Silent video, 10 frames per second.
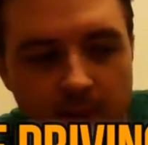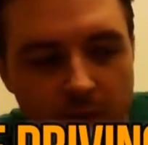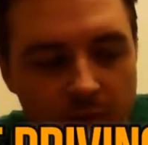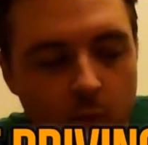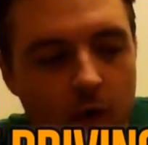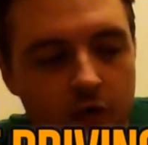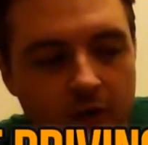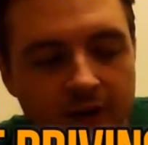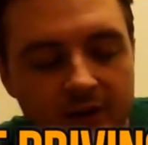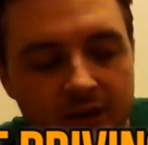We were
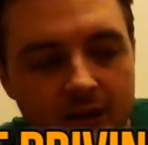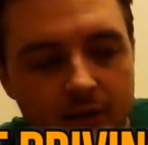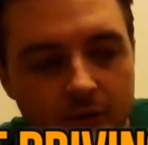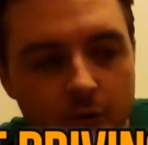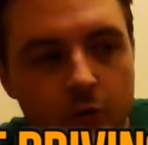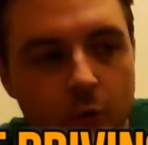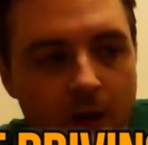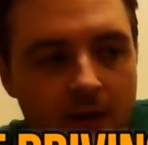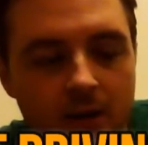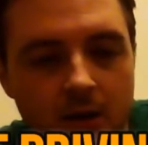driving down the road
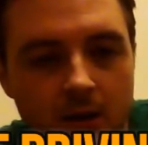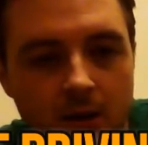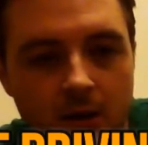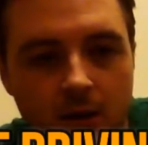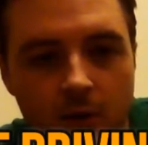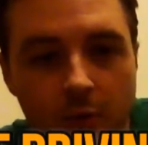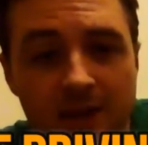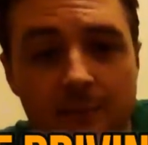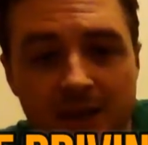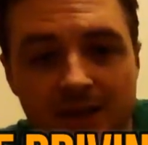when we
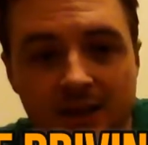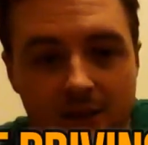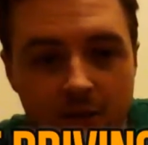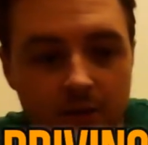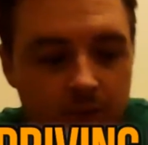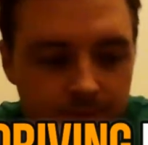missed the turn.